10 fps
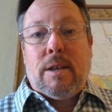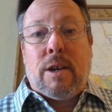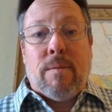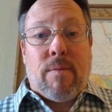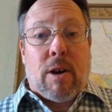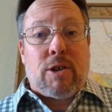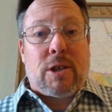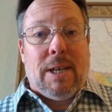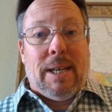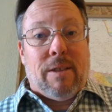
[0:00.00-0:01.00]

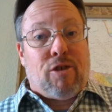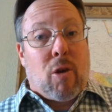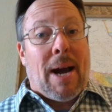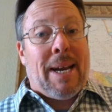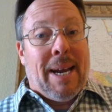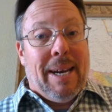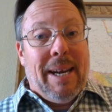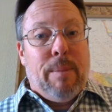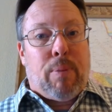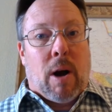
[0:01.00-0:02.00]
Conversely, the Triton
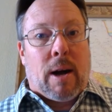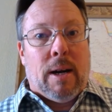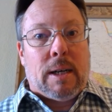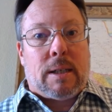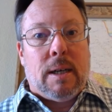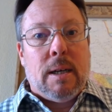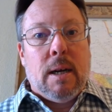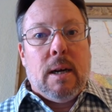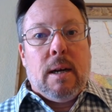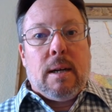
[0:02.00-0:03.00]
AD product
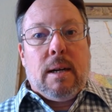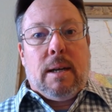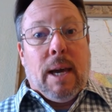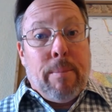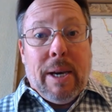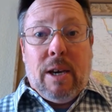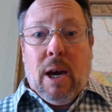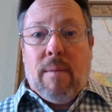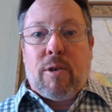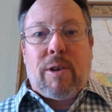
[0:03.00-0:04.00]
can be
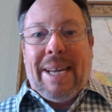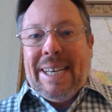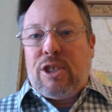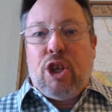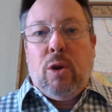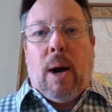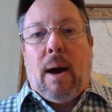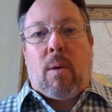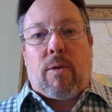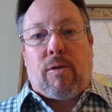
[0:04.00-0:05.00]
covered in 2
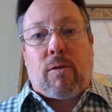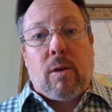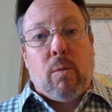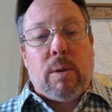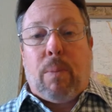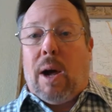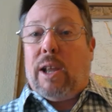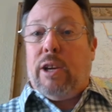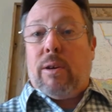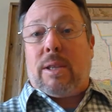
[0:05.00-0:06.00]
hours. With
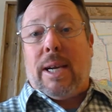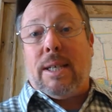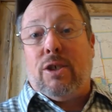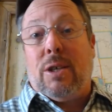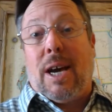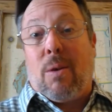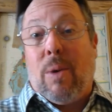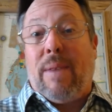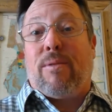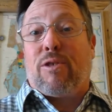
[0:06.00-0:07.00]
polyurethanes, you got to
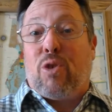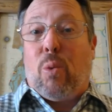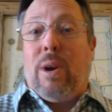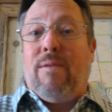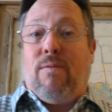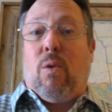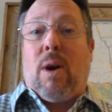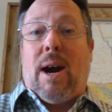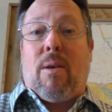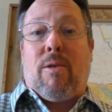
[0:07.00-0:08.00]
wait for
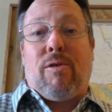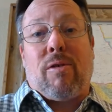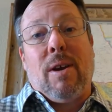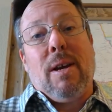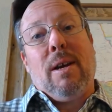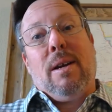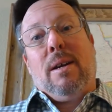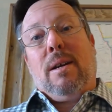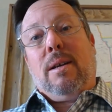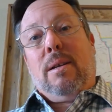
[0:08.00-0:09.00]
24 hours.
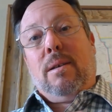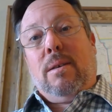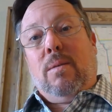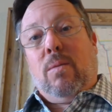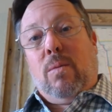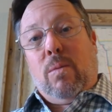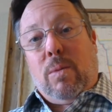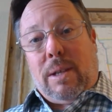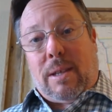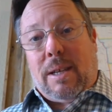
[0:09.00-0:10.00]

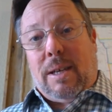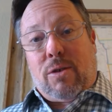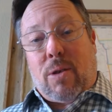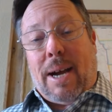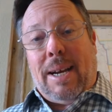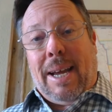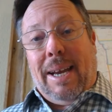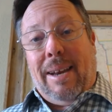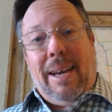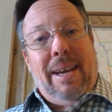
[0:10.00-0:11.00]
With Triton
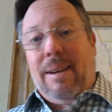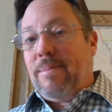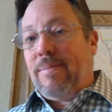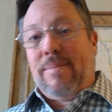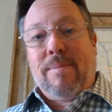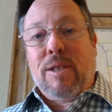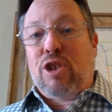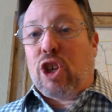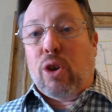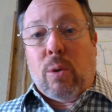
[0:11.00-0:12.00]
AD,
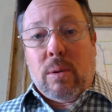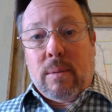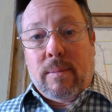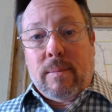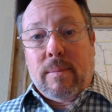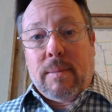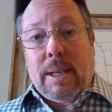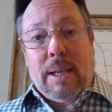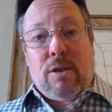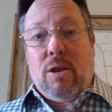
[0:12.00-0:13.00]
2.
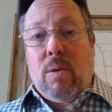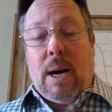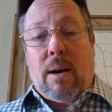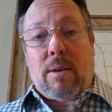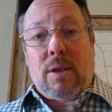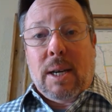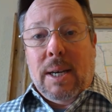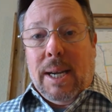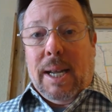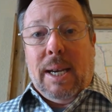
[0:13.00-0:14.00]
In 2 hours,
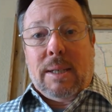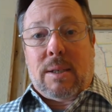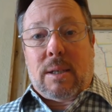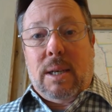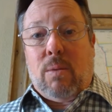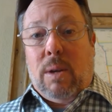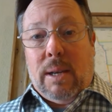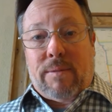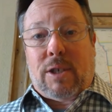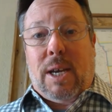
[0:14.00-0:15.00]
it will
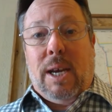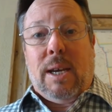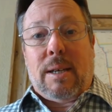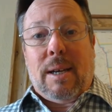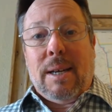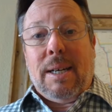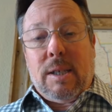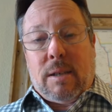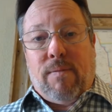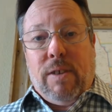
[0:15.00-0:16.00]
have skinned
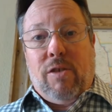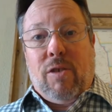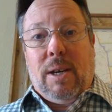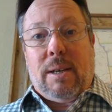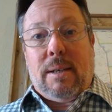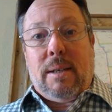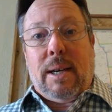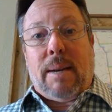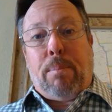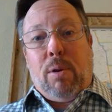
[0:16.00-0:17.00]
sufficient
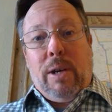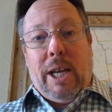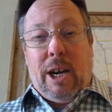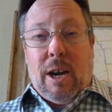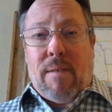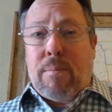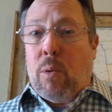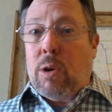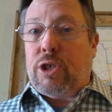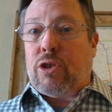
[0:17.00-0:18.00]
and pulled in enough
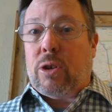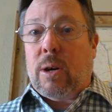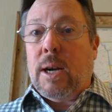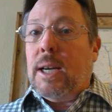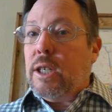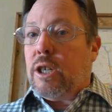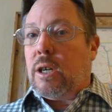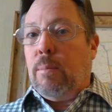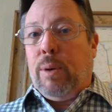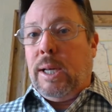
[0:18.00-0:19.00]
moisture to
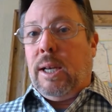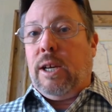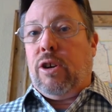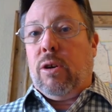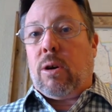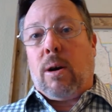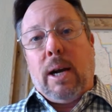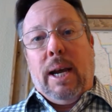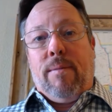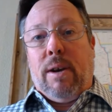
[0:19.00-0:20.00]
completely cure,
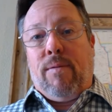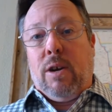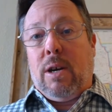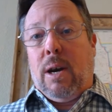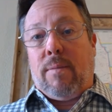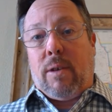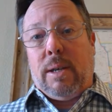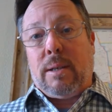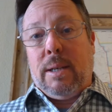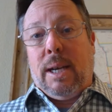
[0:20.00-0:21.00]
even if you cover
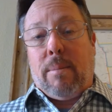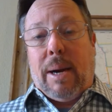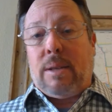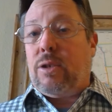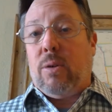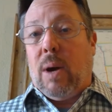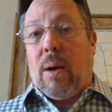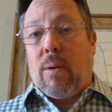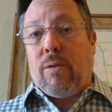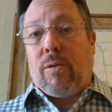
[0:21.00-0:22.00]
it in about 2
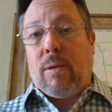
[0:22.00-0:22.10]
hours.